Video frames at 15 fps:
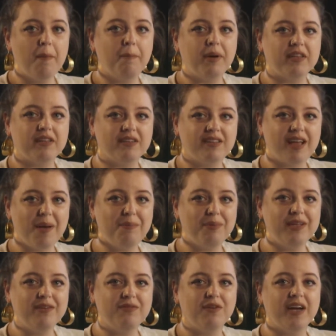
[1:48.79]
Patatap
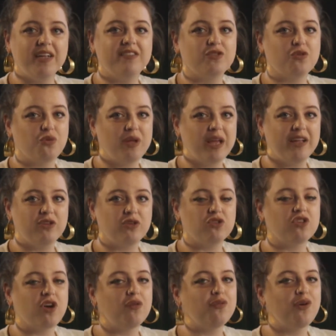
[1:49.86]
invites
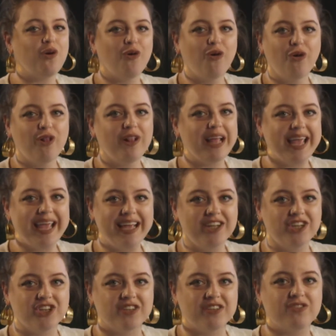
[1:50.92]
creators of all
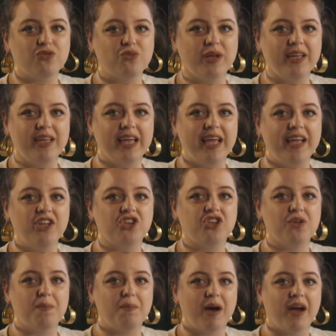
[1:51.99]
ages to engage
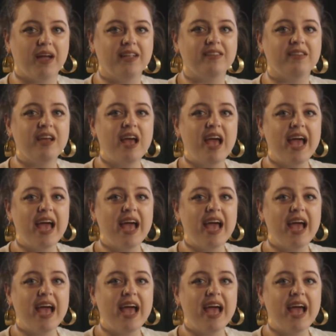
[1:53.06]
the mind